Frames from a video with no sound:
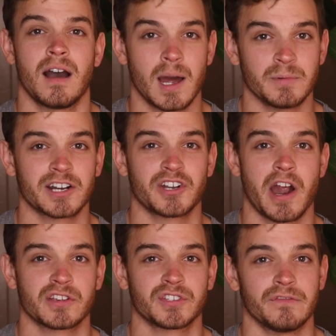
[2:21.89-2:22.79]
I'm Dr.
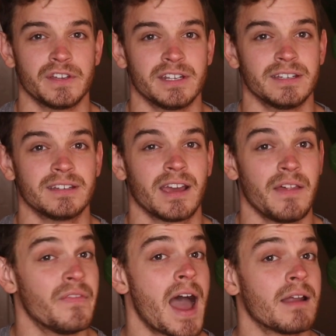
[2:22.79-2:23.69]
Eric Cervini,
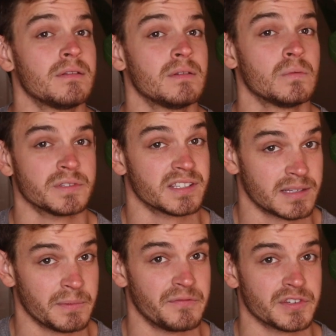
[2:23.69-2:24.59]
and that was a
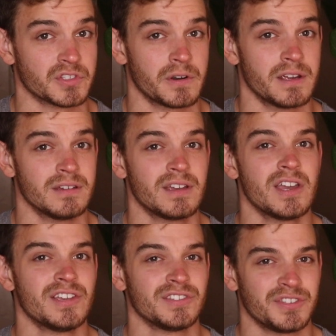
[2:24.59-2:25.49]
sip of history.
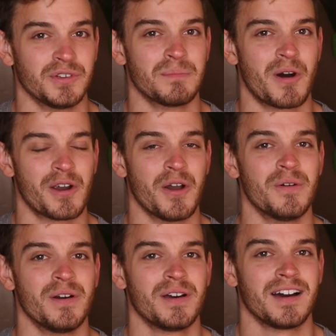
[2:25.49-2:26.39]
See you tomorrow
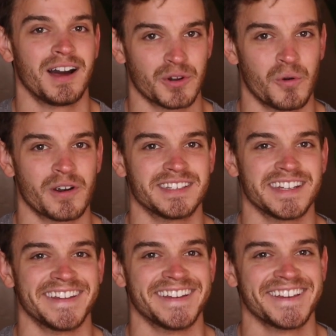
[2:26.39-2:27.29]
on
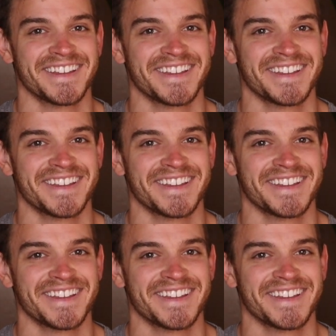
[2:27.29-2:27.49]
Quarantini.